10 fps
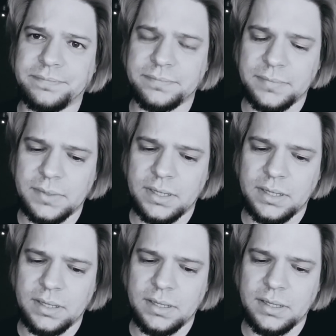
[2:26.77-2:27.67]

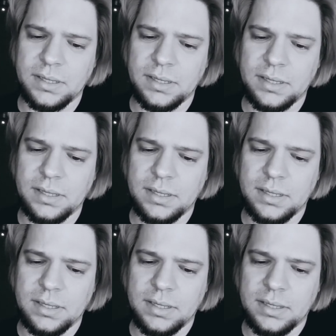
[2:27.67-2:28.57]

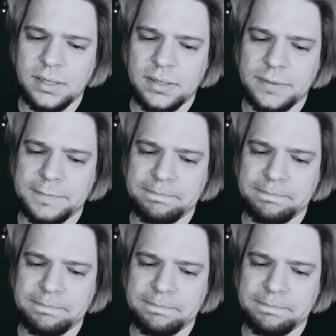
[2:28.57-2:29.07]
[no speech]